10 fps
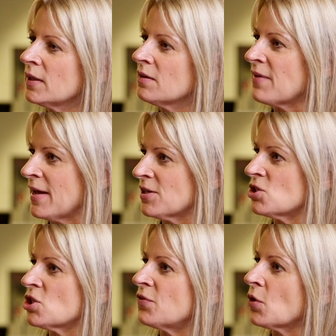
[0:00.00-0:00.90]
only an
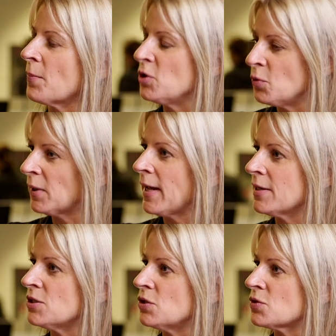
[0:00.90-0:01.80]
advantage if you you plan
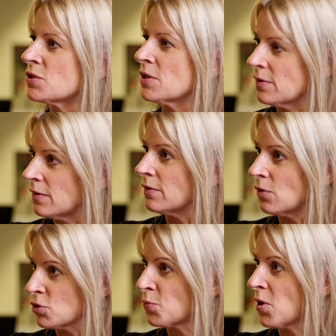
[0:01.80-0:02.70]
to use
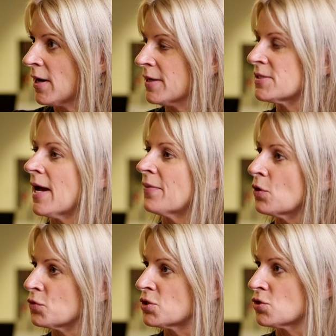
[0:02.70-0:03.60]
those products at
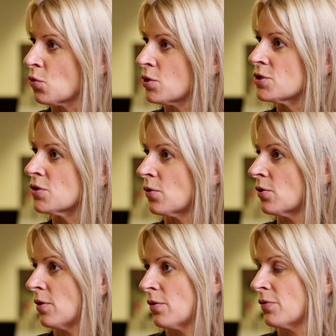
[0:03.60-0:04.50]
those stores or,
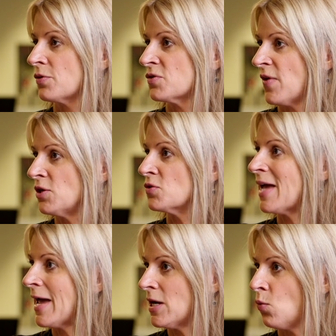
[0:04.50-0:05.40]
or those venues
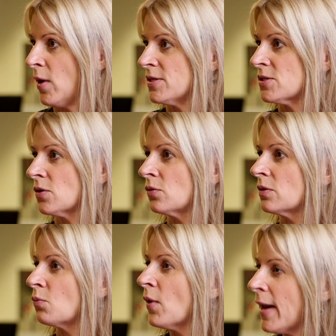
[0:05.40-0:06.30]
anyway. So
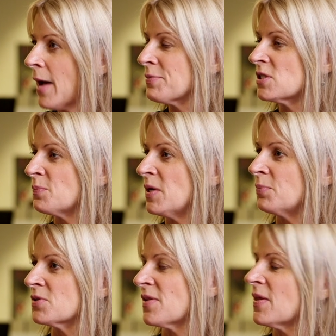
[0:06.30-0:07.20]
what happens to people
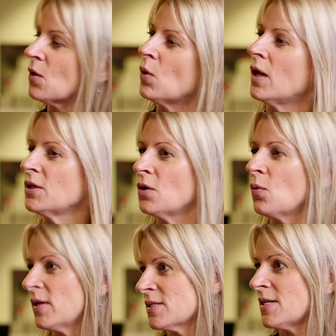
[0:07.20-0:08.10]
is they think, well, you know
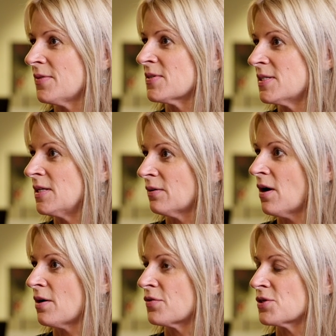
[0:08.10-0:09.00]
what, let's take the scenic
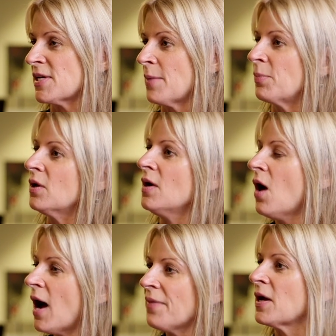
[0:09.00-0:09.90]
card, for example.
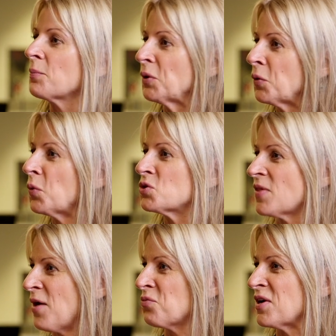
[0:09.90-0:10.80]
I think I'm going to go to
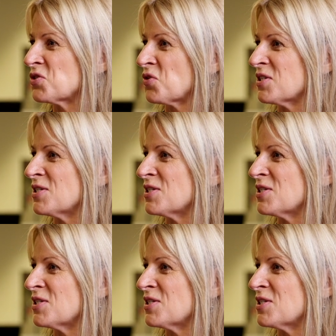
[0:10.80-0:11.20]
that restaurant